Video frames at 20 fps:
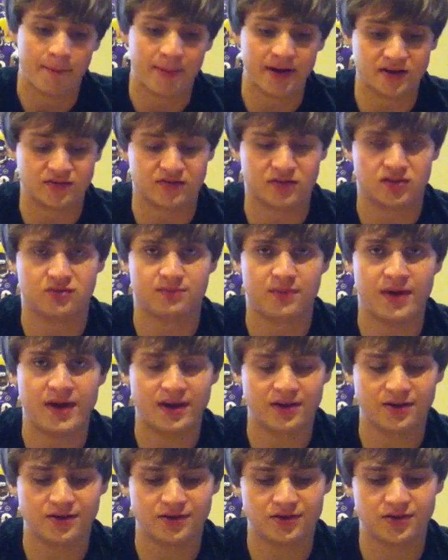Bears versus
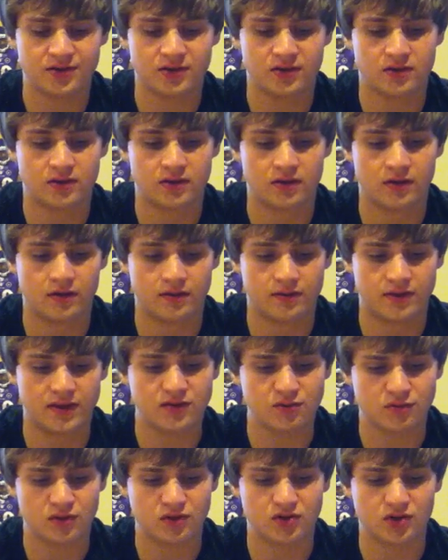Bengals.
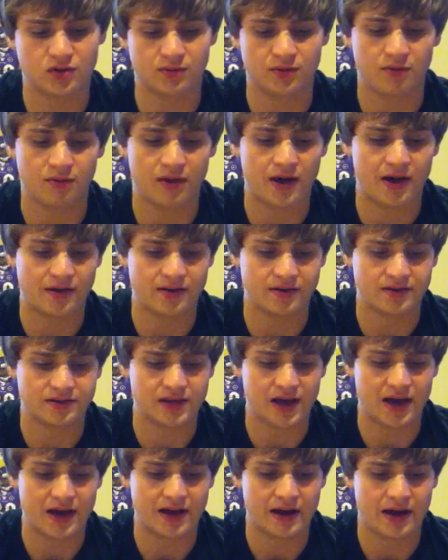This one took me a while to
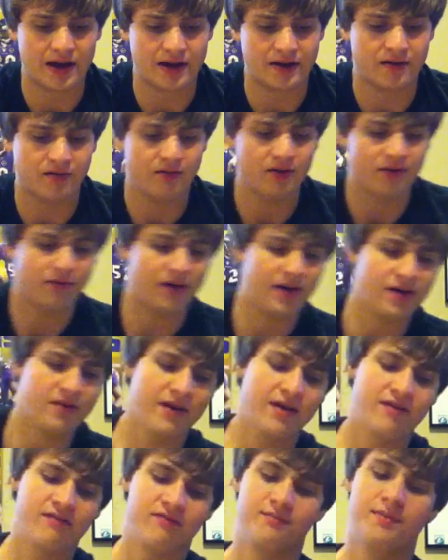decide on. Wait, why do
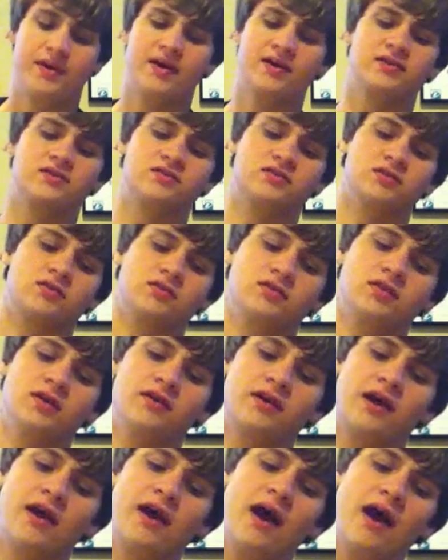I have Bears circled?
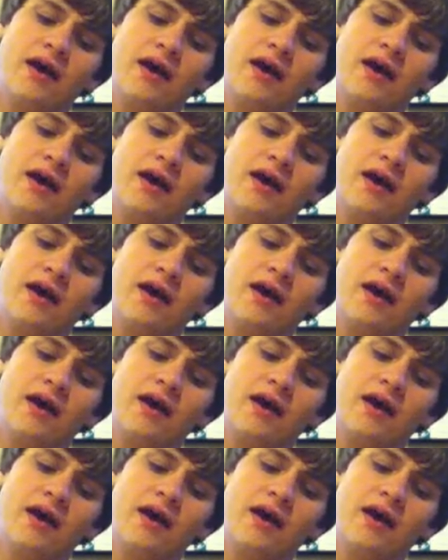Okay,